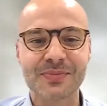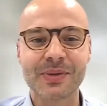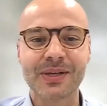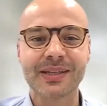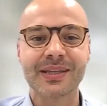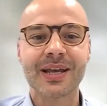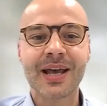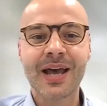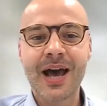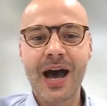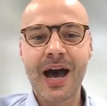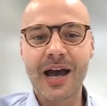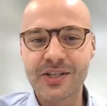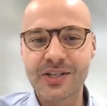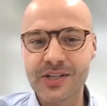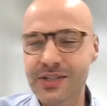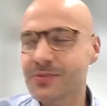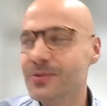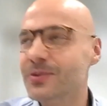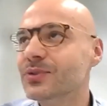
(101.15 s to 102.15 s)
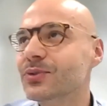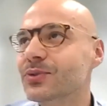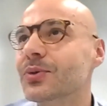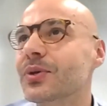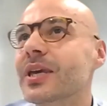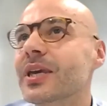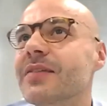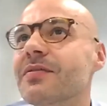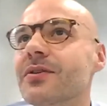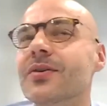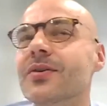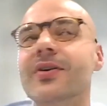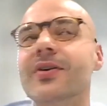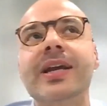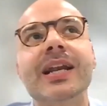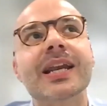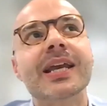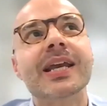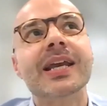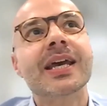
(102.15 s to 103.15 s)
But I just want to give you
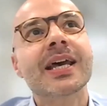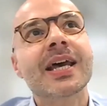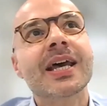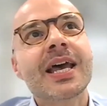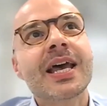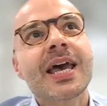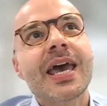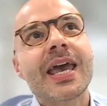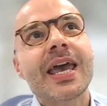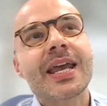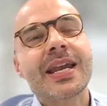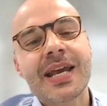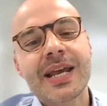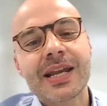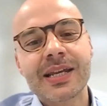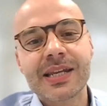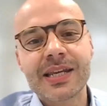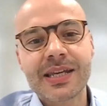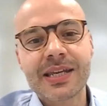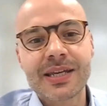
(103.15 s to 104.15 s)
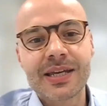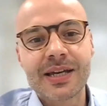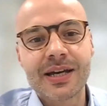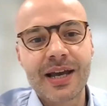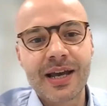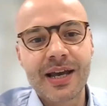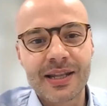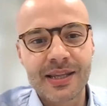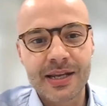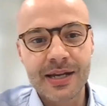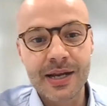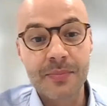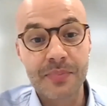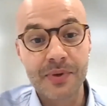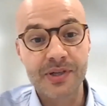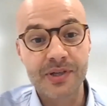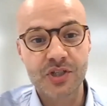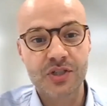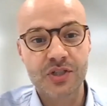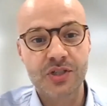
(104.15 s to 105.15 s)
really an idea and an
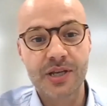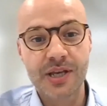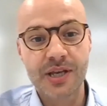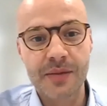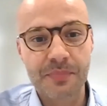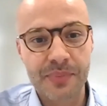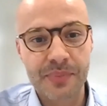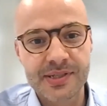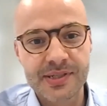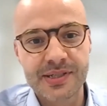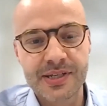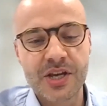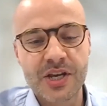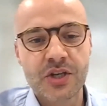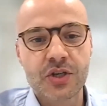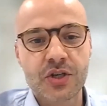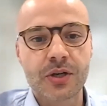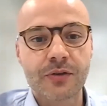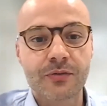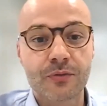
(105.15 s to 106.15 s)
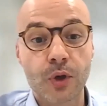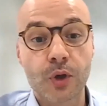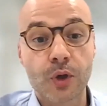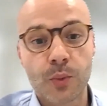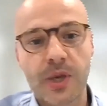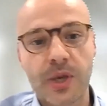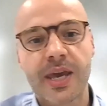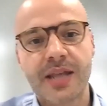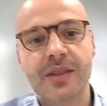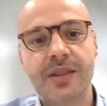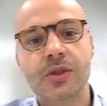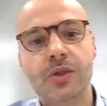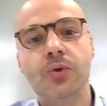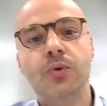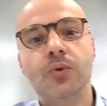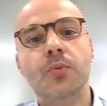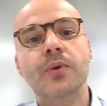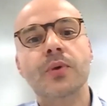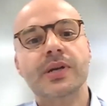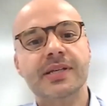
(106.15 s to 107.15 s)
appreciation of what we can
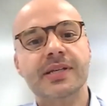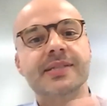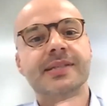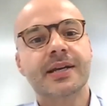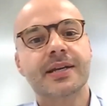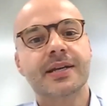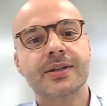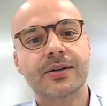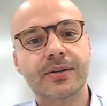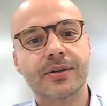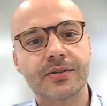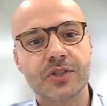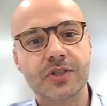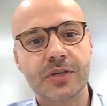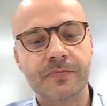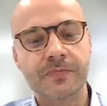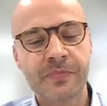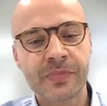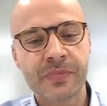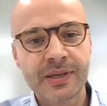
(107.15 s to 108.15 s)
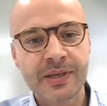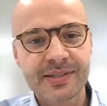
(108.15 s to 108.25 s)
do with this technology.